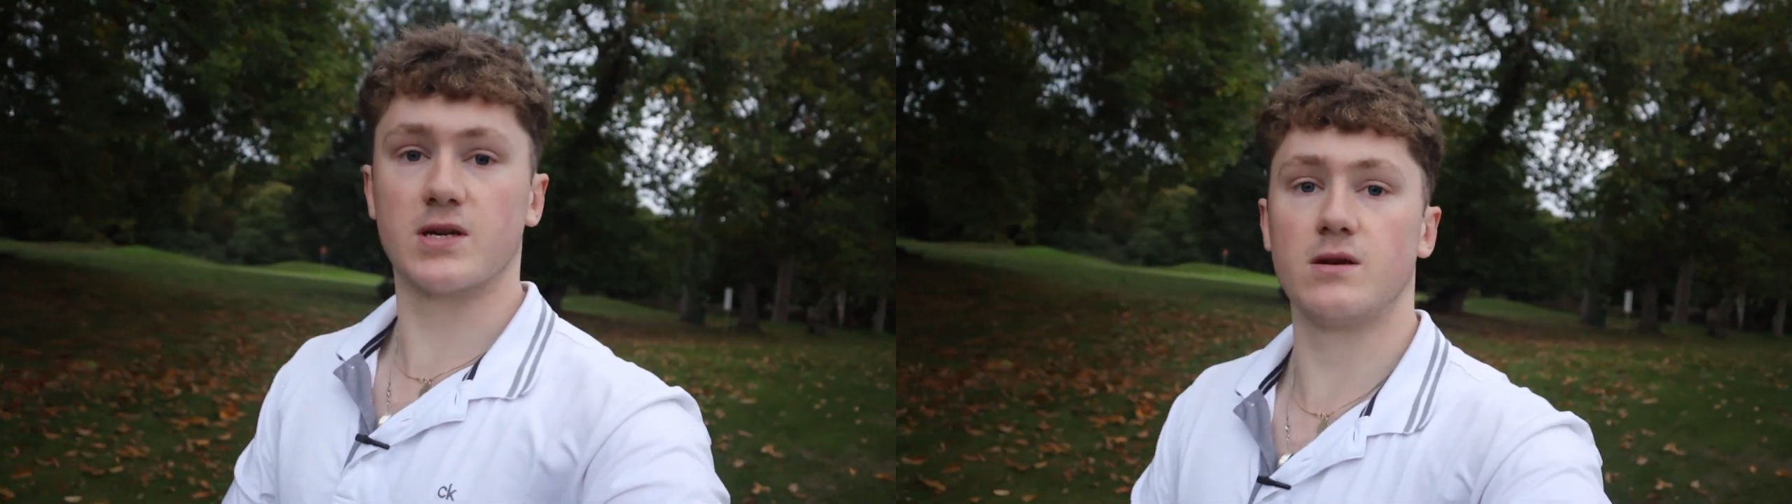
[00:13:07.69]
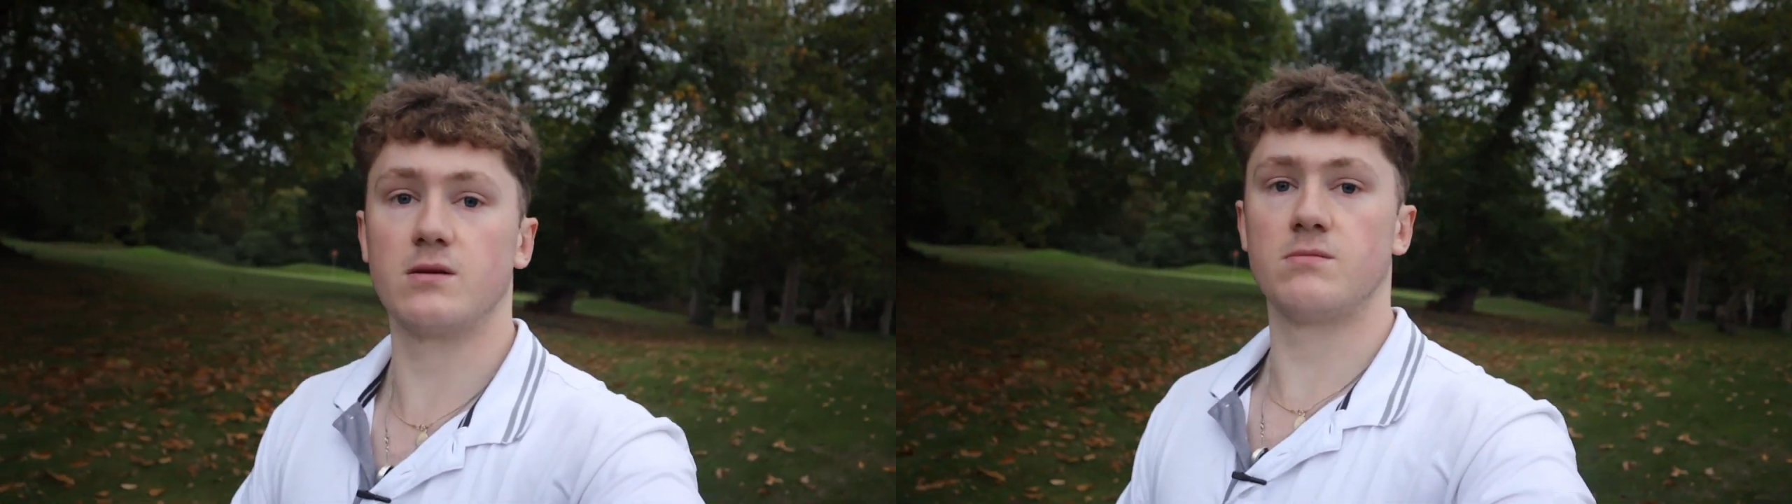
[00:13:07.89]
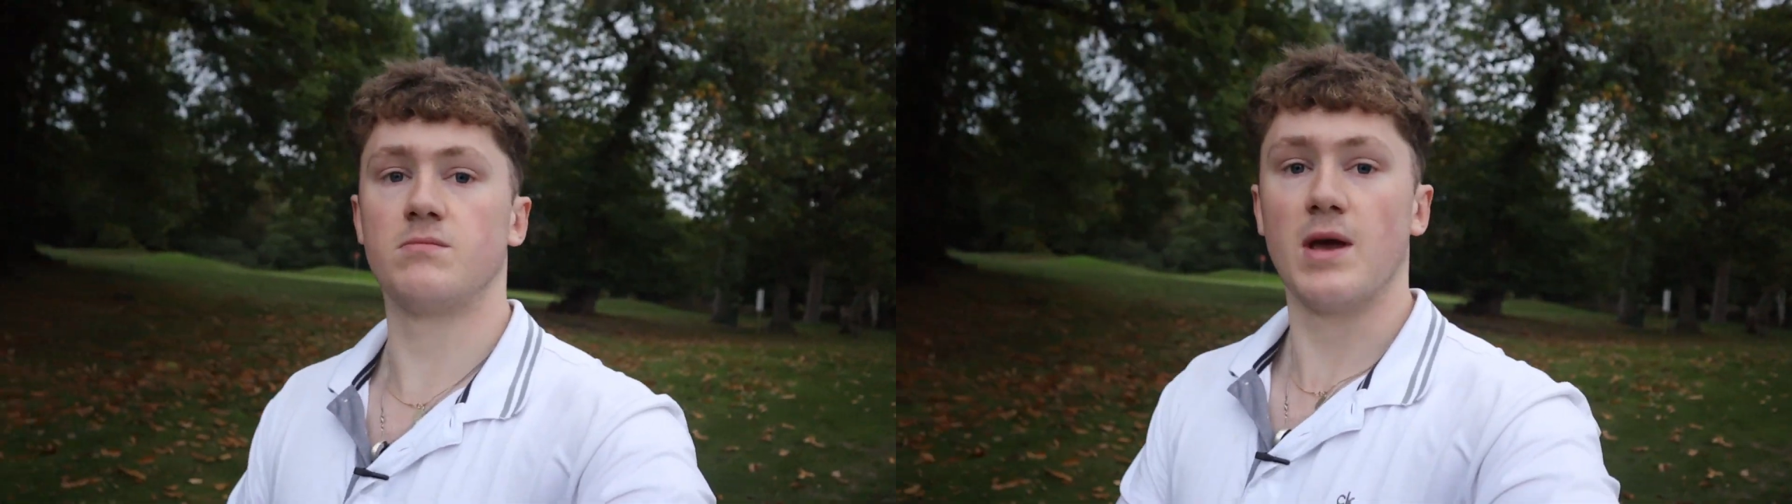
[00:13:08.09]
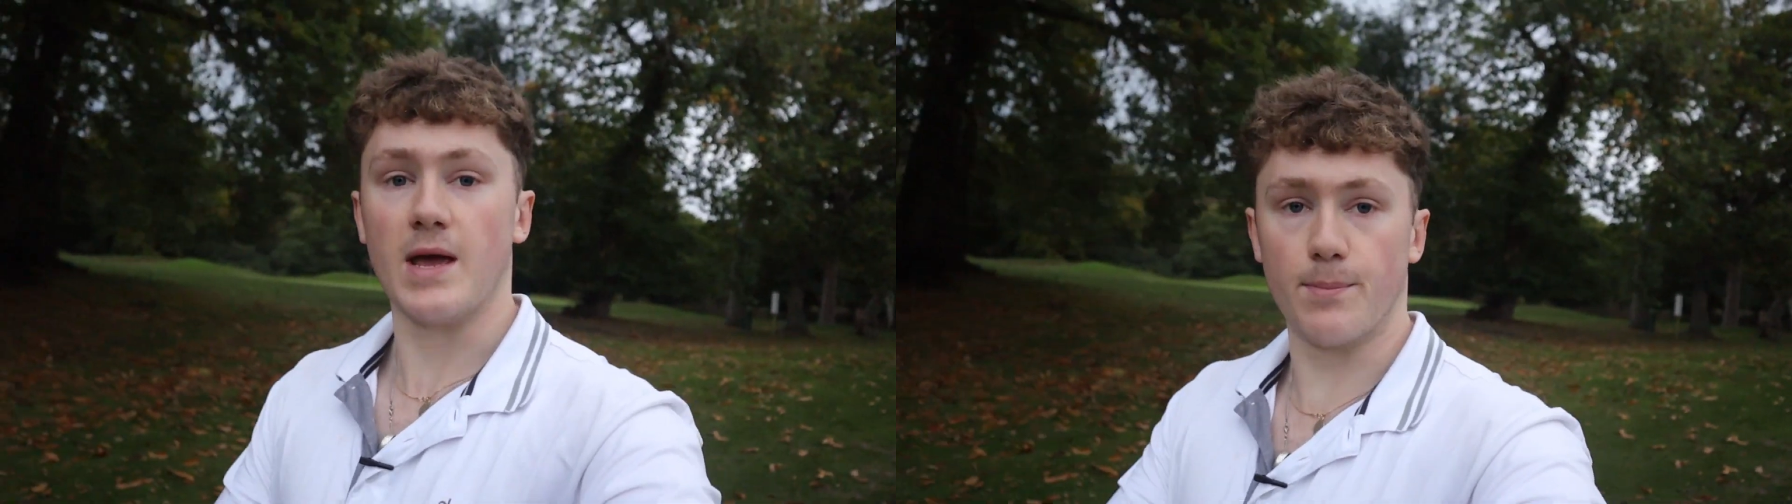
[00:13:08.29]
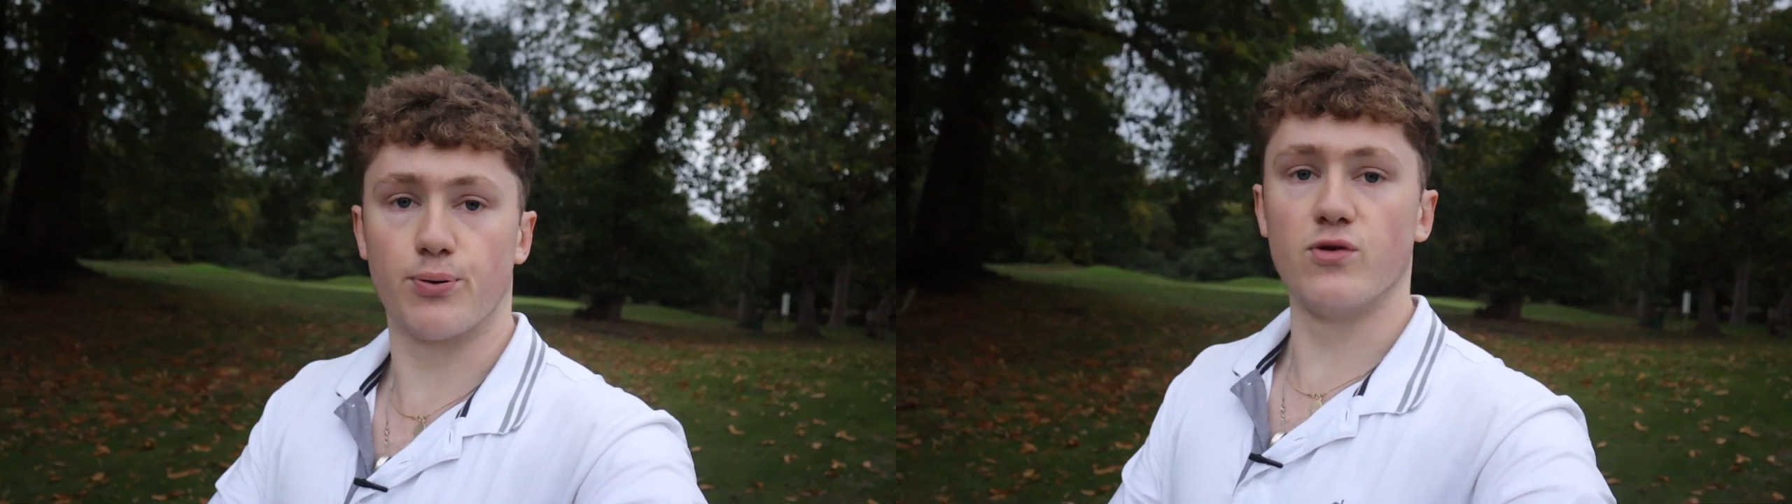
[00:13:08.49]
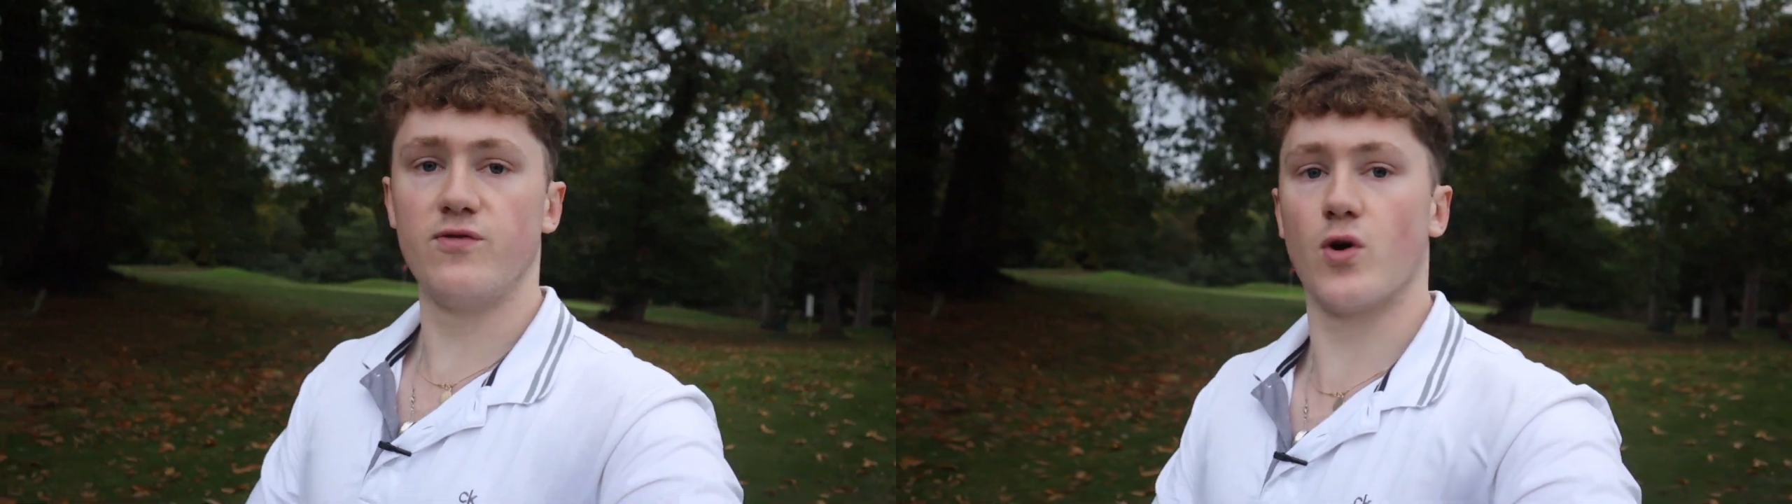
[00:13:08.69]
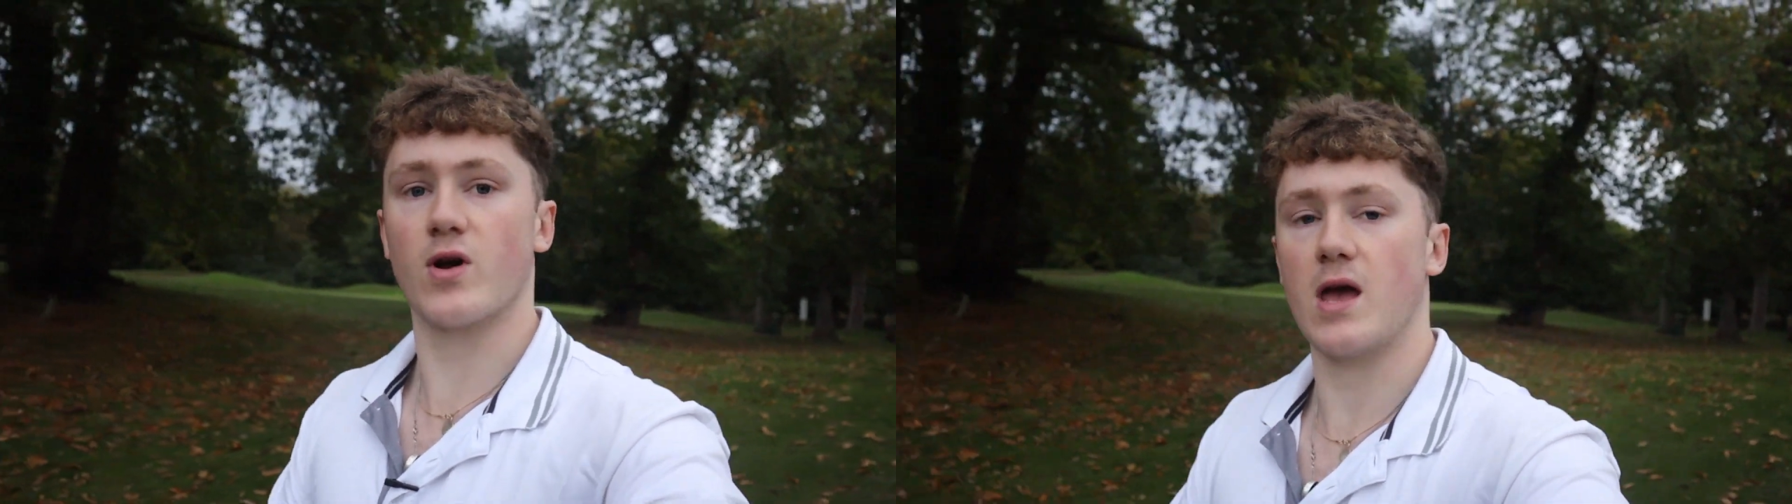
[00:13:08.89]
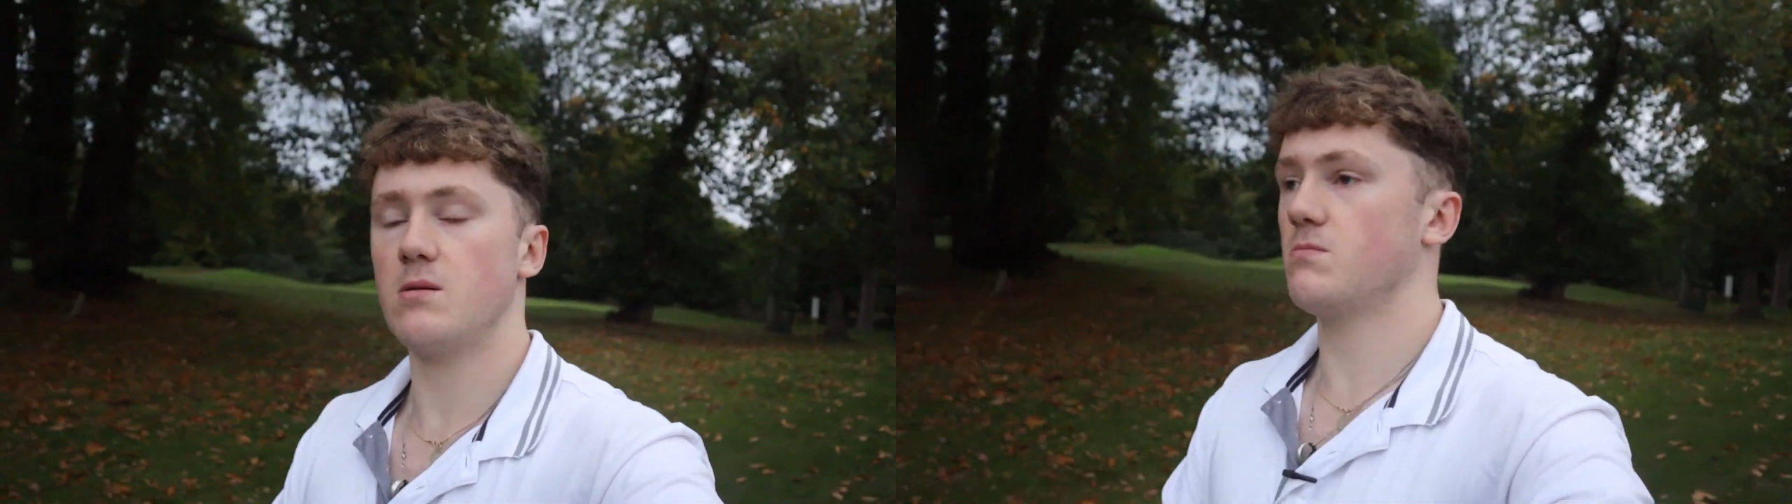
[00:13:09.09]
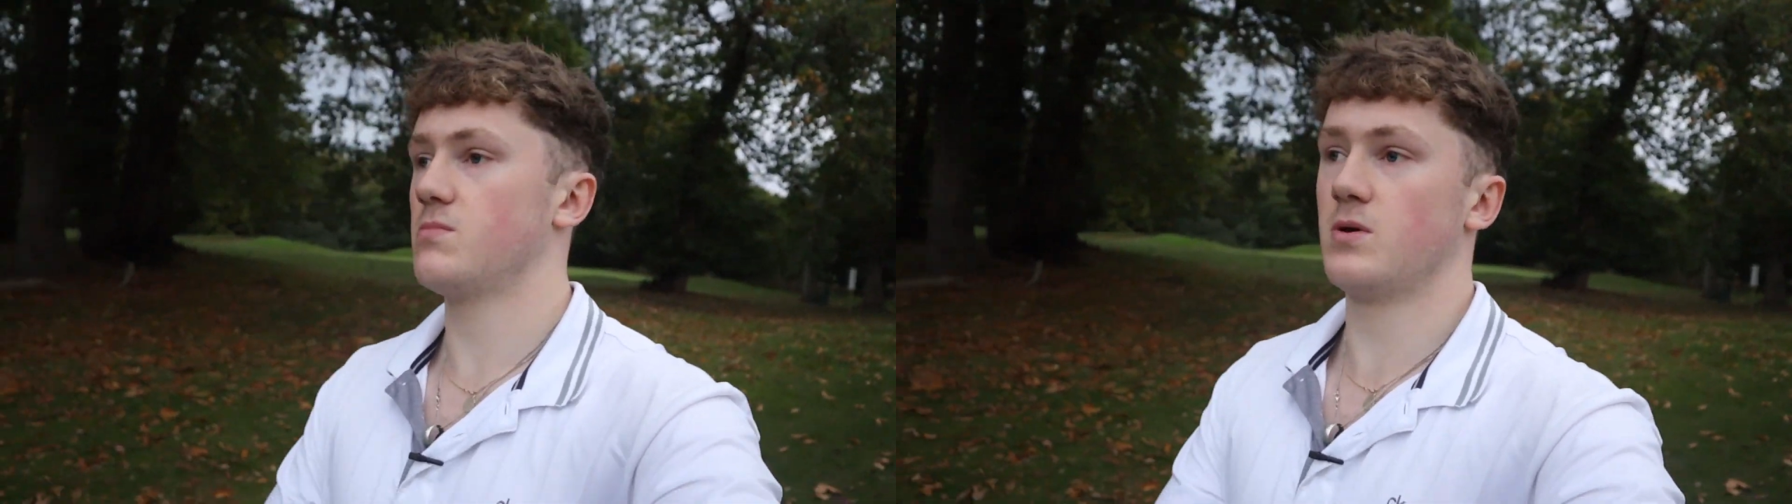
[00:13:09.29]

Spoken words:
can improve your game,